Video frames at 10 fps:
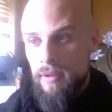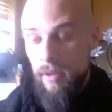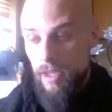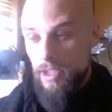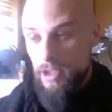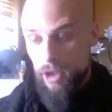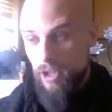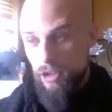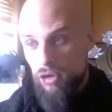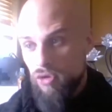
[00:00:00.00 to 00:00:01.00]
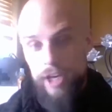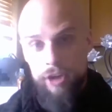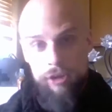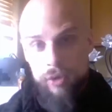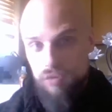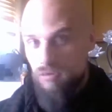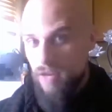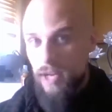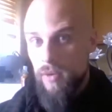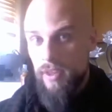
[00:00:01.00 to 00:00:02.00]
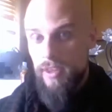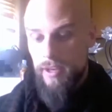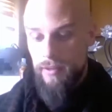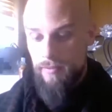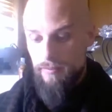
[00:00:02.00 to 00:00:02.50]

And my son is cradled right within it.